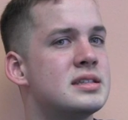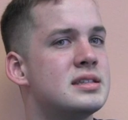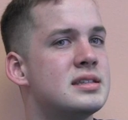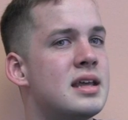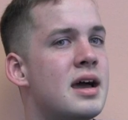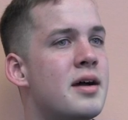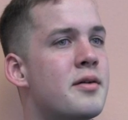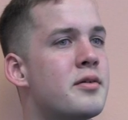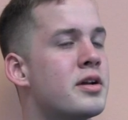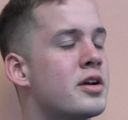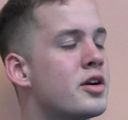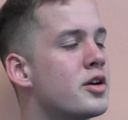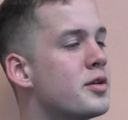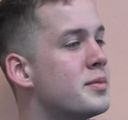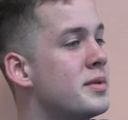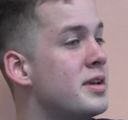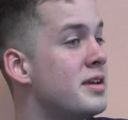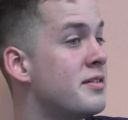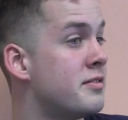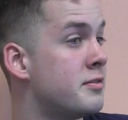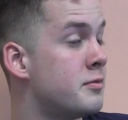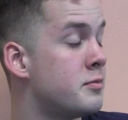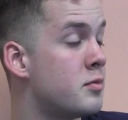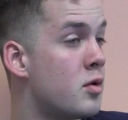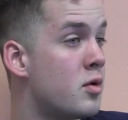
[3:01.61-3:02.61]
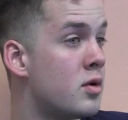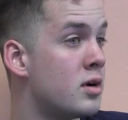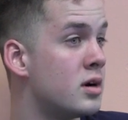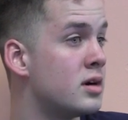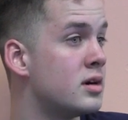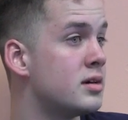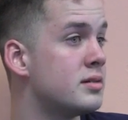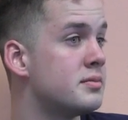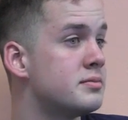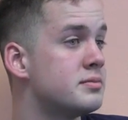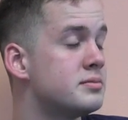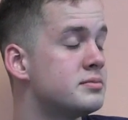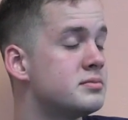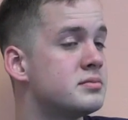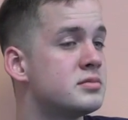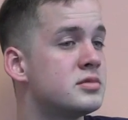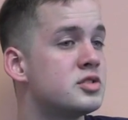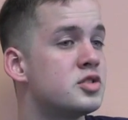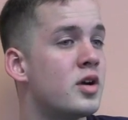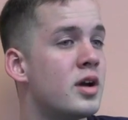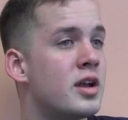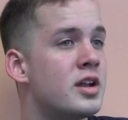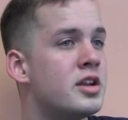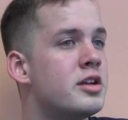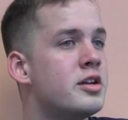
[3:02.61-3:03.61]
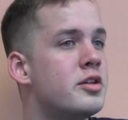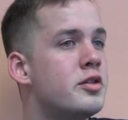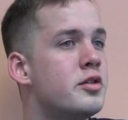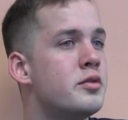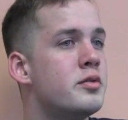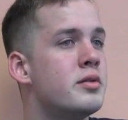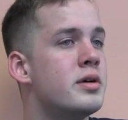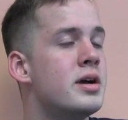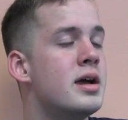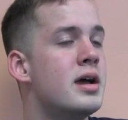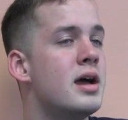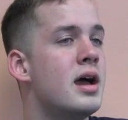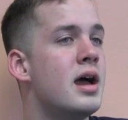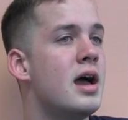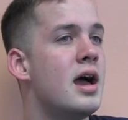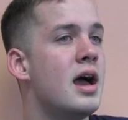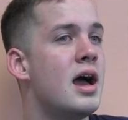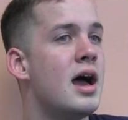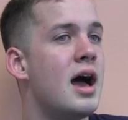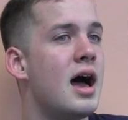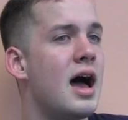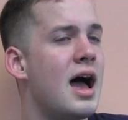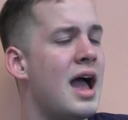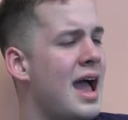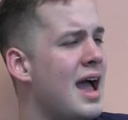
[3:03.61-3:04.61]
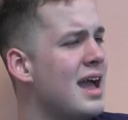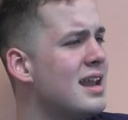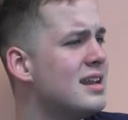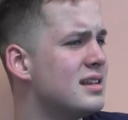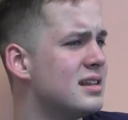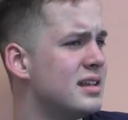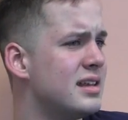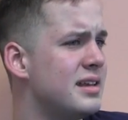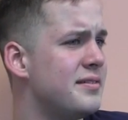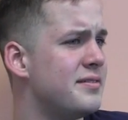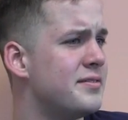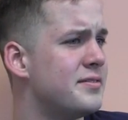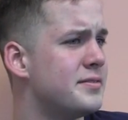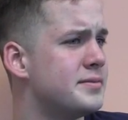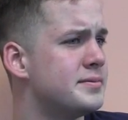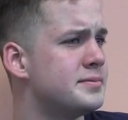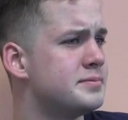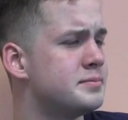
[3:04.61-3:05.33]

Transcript: That would hurt me even more. So I knew I had to leave.